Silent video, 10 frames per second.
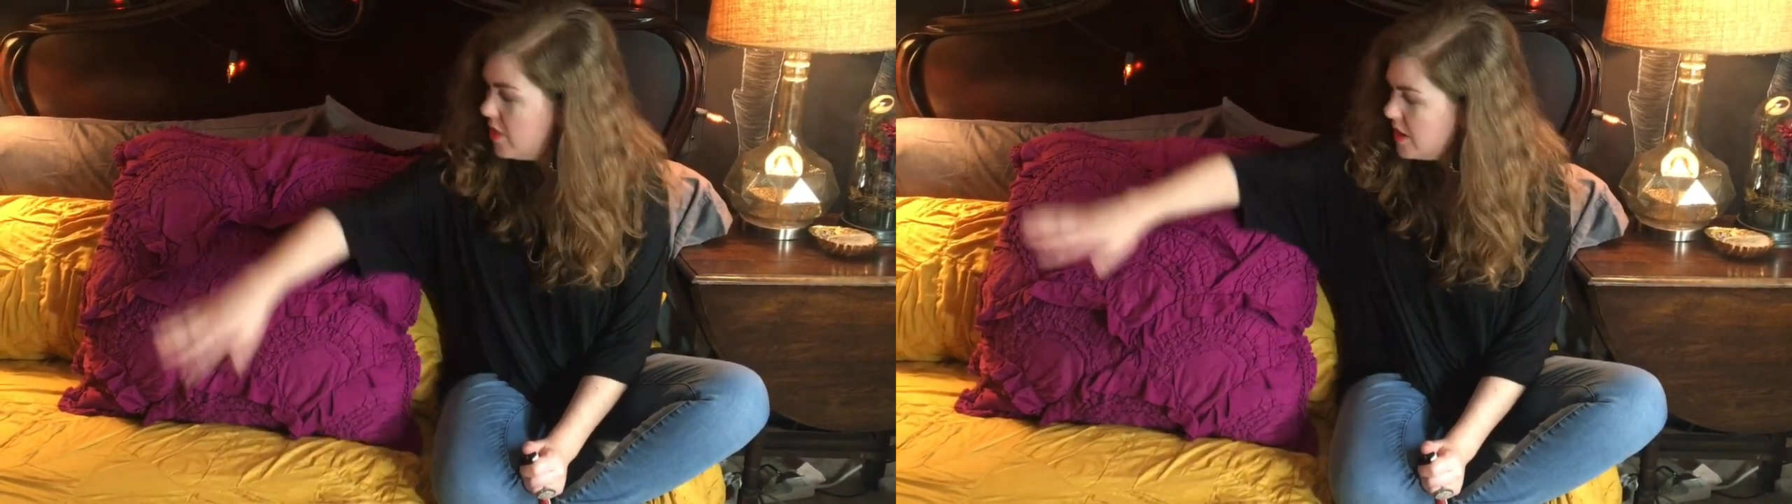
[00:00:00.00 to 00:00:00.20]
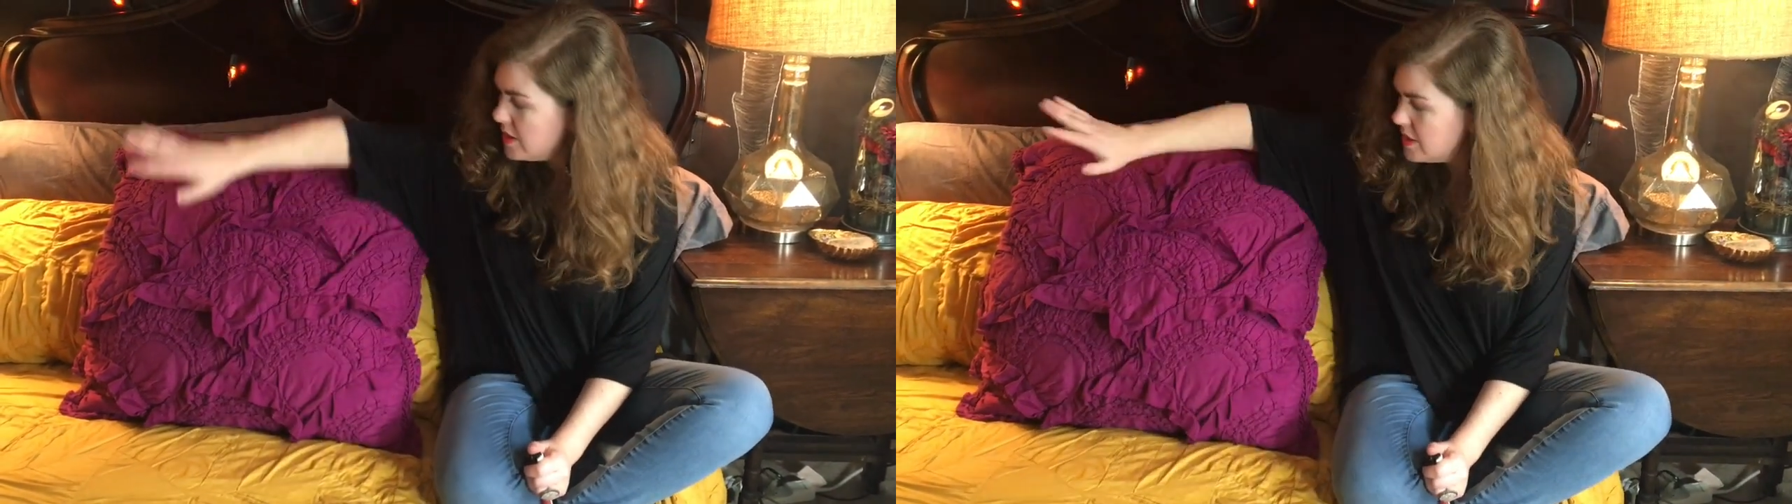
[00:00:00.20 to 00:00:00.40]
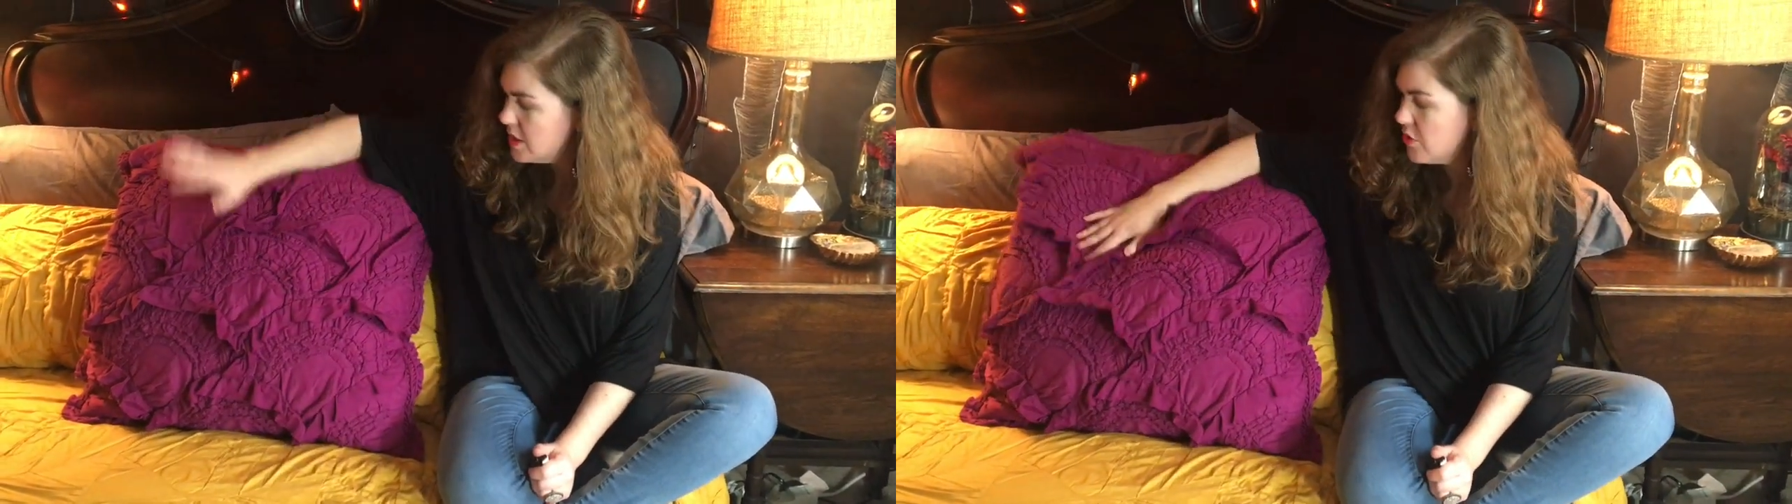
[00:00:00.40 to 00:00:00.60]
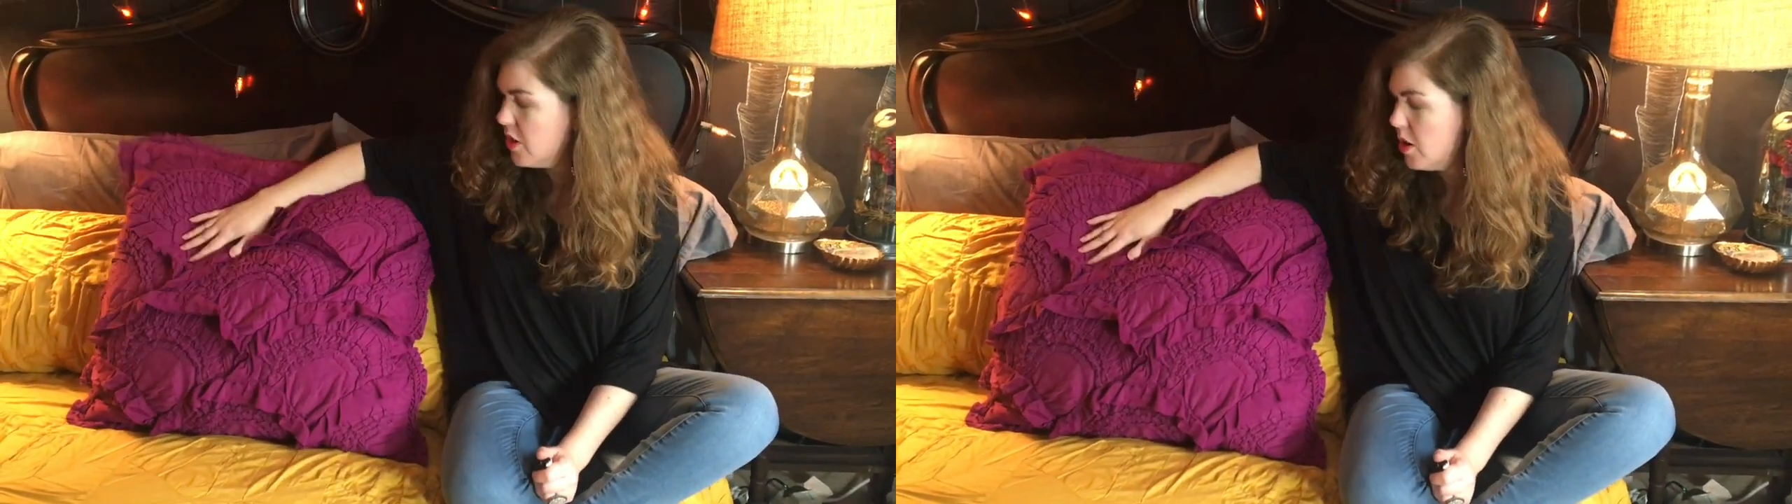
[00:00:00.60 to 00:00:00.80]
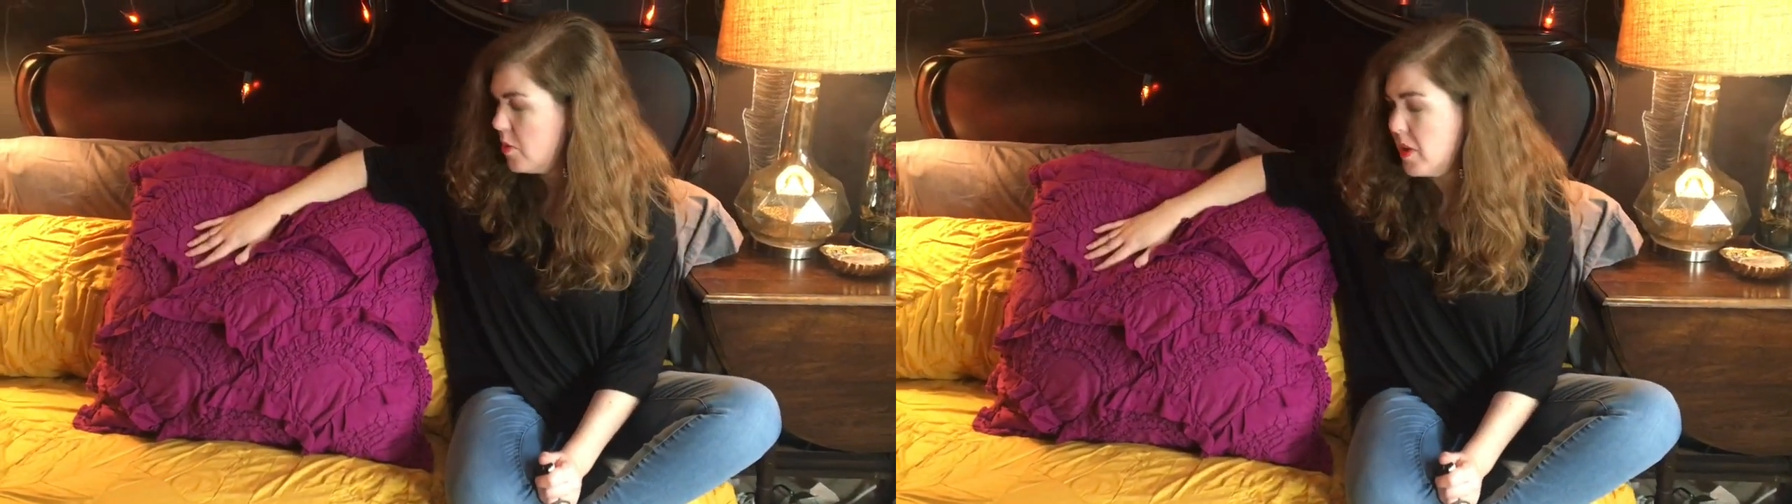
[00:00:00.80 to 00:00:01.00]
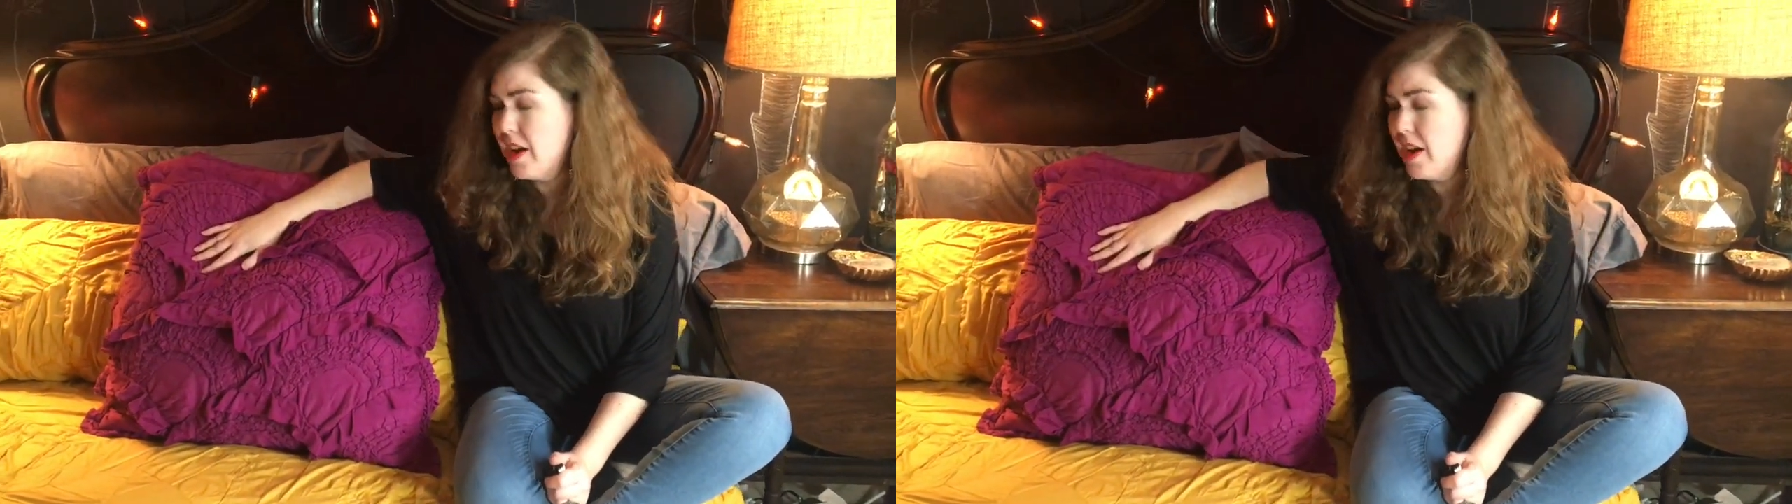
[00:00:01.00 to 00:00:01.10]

This is from